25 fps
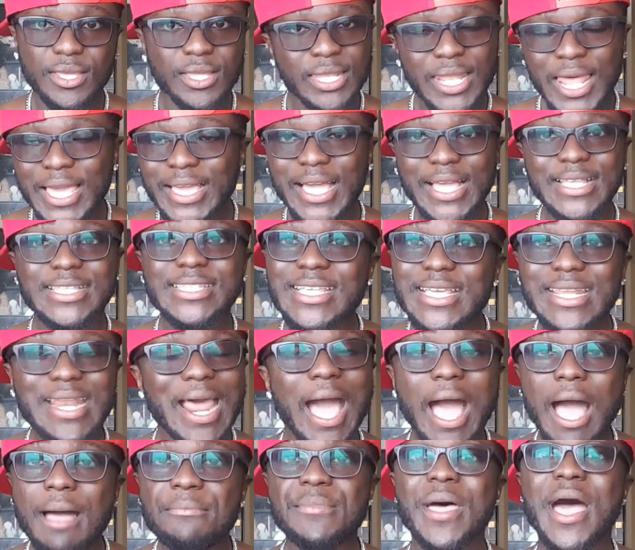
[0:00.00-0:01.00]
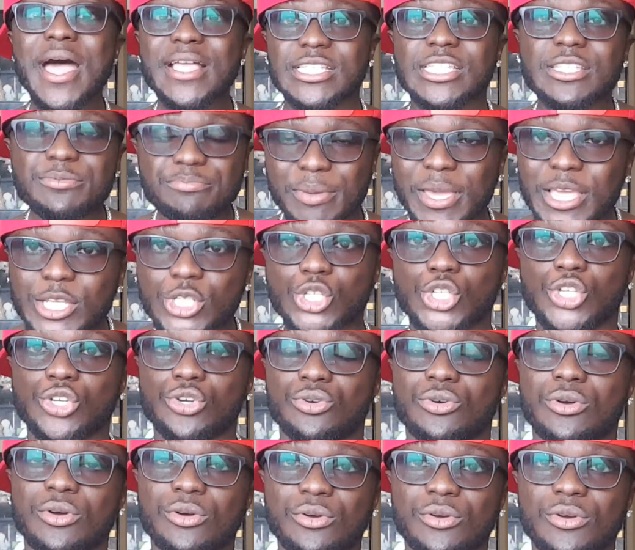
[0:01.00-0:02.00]
Like I said, I'm not
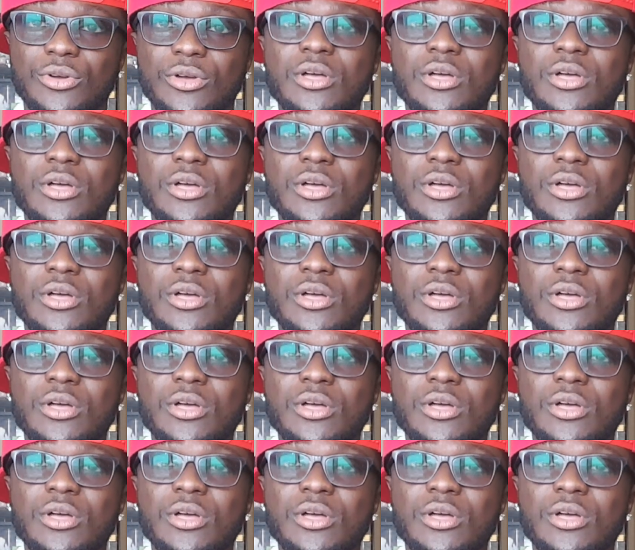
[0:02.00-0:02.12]
special.